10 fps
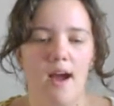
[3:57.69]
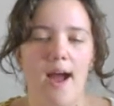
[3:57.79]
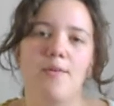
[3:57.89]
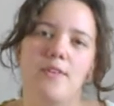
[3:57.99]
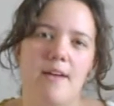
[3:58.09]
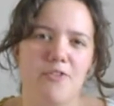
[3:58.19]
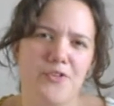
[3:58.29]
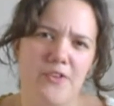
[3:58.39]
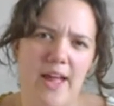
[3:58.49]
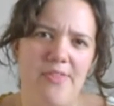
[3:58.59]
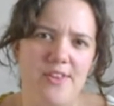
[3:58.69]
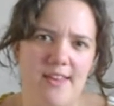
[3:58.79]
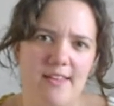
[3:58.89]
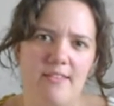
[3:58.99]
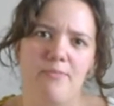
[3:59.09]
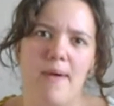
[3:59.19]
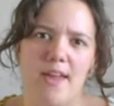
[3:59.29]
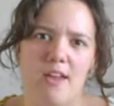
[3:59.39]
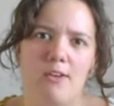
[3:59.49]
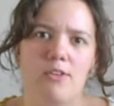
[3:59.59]
"I will never forget the days of my
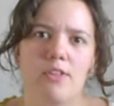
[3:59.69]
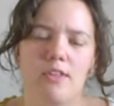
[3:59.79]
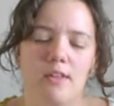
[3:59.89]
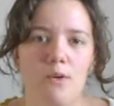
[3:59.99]
youth,